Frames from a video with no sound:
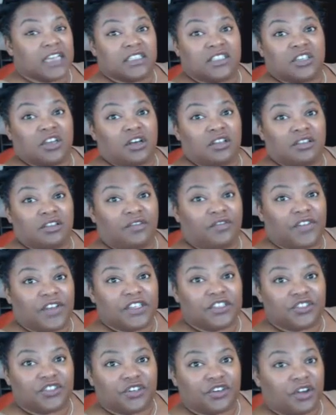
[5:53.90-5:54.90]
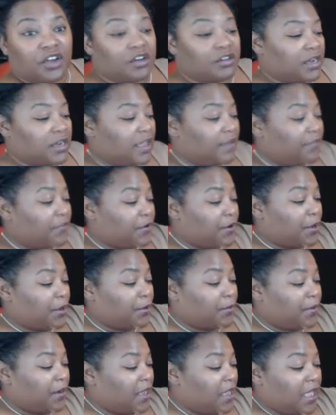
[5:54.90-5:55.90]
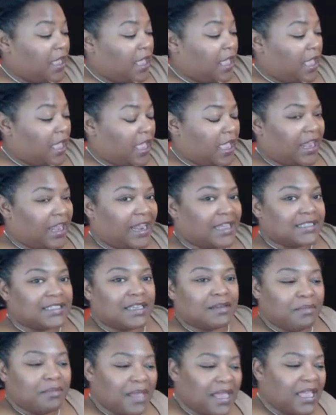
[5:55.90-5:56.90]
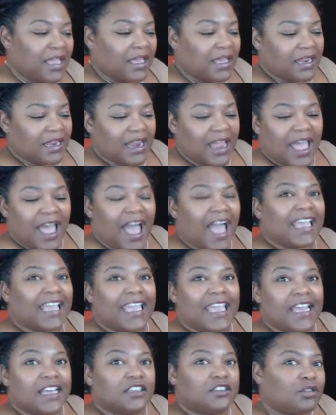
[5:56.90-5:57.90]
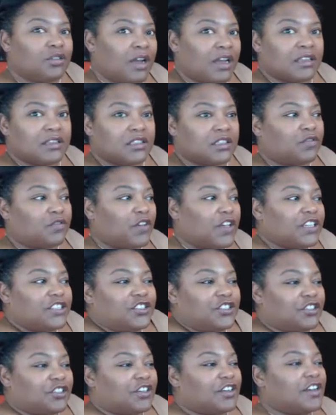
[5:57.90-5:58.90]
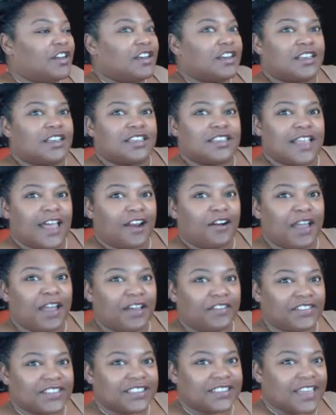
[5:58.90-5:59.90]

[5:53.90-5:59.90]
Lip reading: I saw the feature on EverNote, and I said, man, I can't try this feature because I don't